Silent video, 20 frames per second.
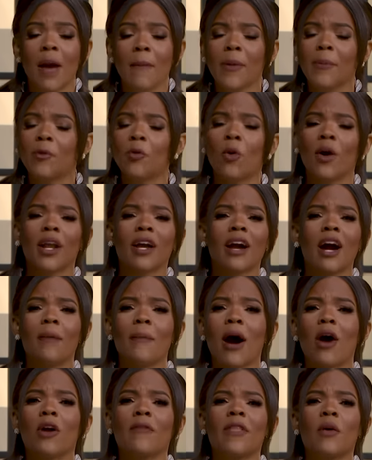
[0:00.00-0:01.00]
People want to come
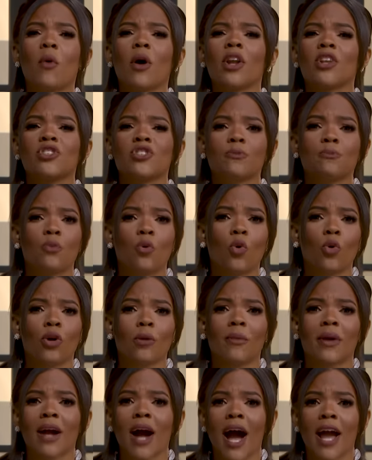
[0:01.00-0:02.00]
out and they want to
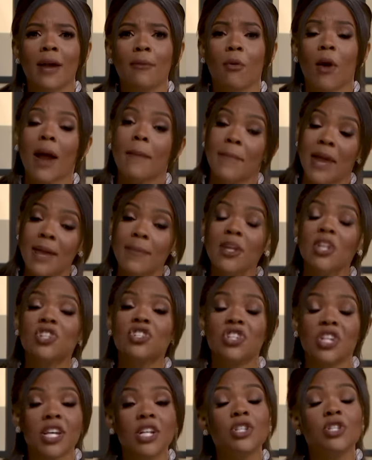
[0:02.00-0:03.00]
support Ma'Khia Bryant. Maybe
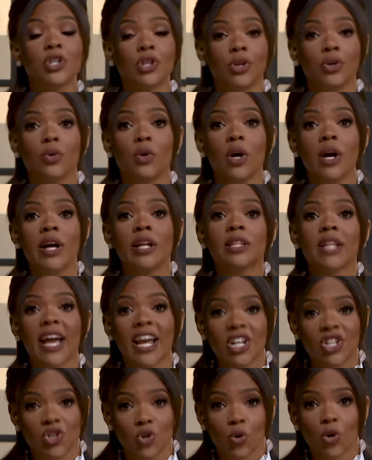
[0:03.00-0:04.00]
she too,
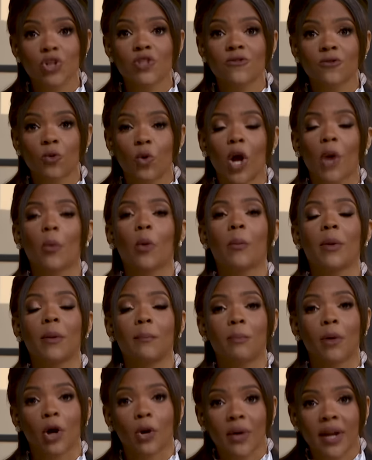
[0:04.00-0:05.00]
like George Floyd, will be
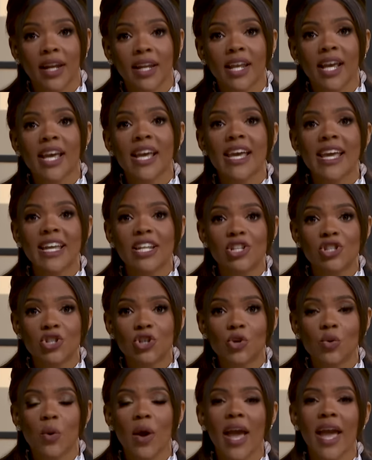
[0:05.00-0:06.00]
buried
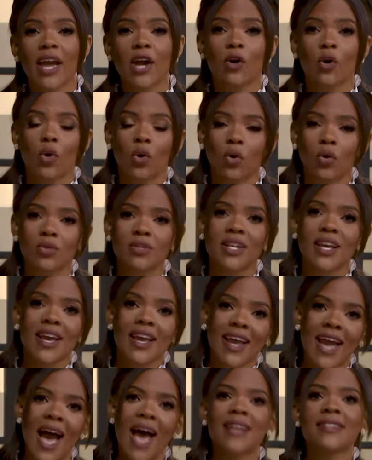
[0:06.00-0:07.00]
into a gold
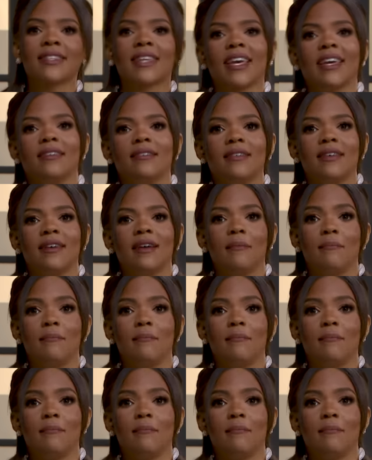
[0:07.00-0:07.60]
casket.